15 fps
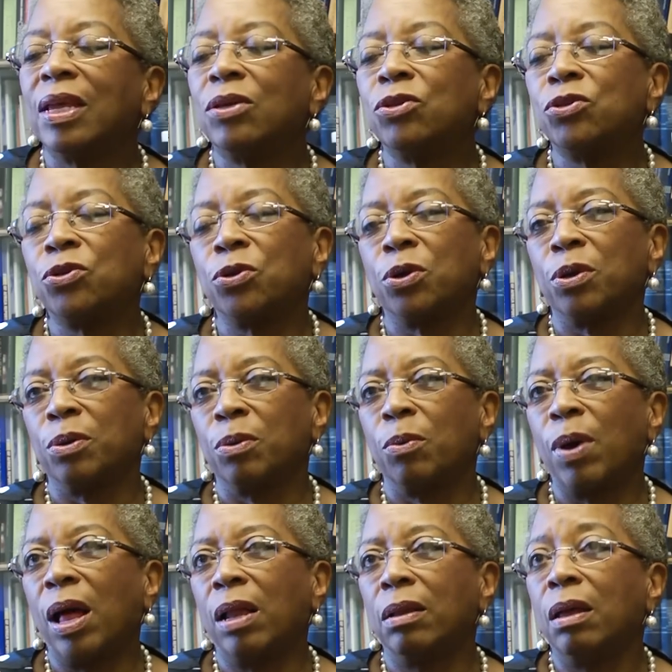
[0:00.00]
Sure.
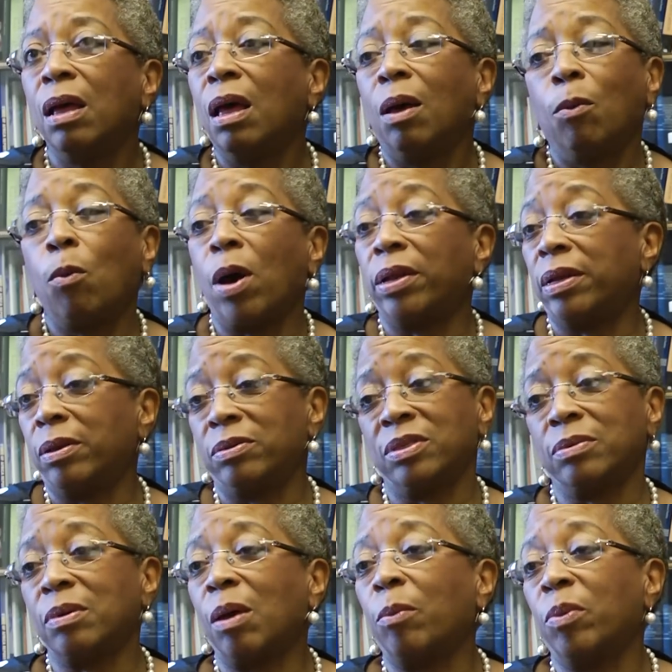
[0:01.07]
Well, one
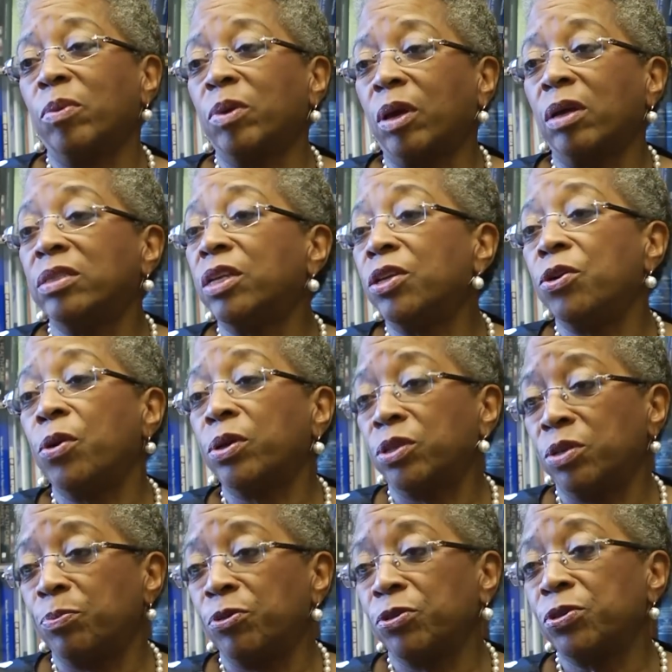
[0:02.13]
is continuing to
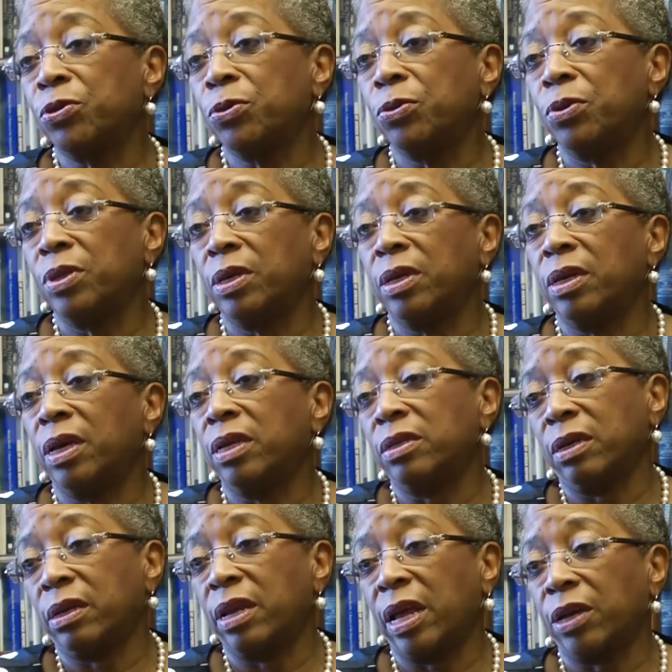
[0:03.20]
pursue the
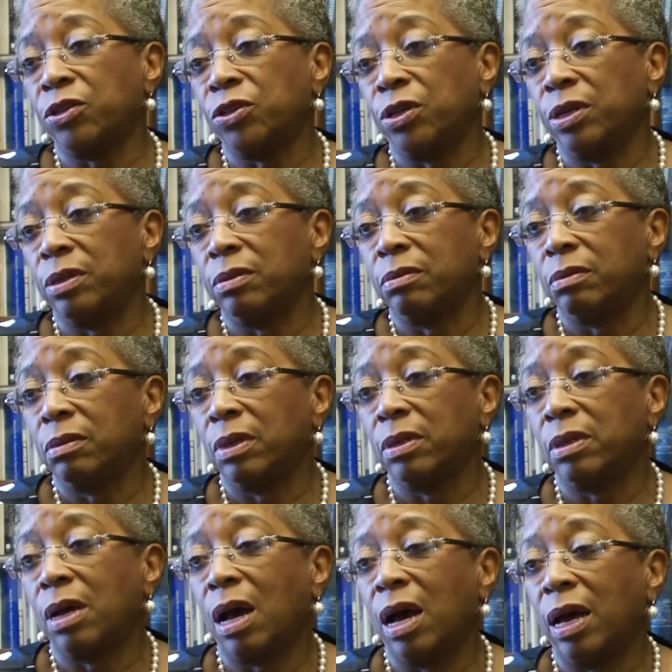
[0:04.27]
interconnection,
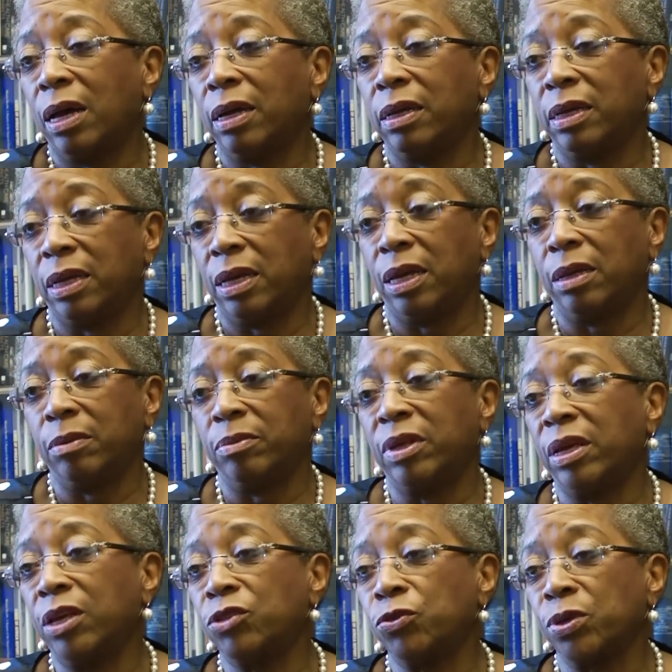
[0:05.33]

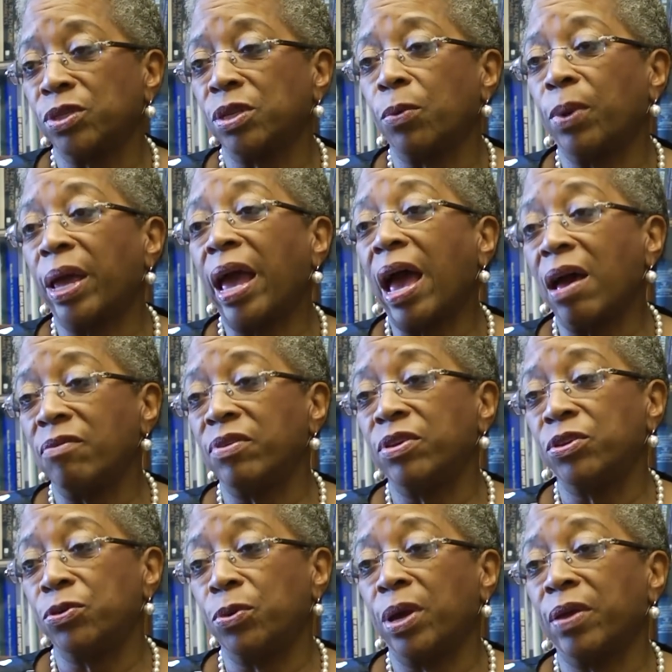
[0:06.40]
the interest that we have in
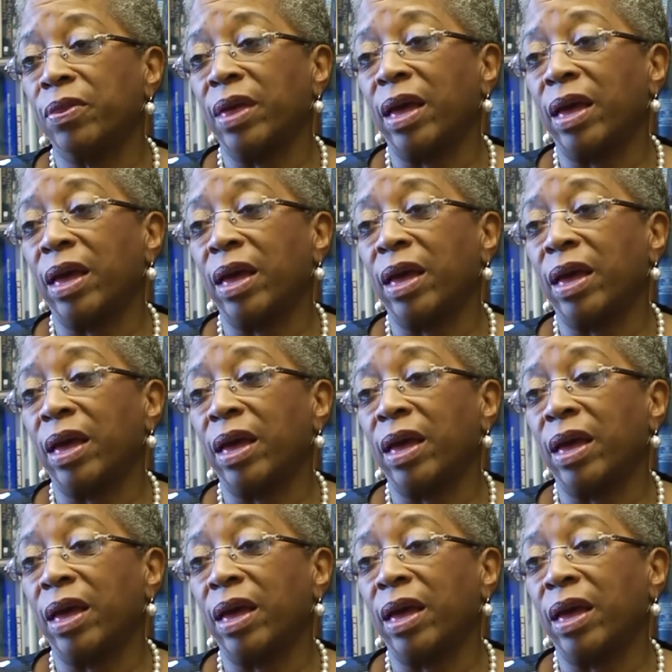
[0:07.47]
doing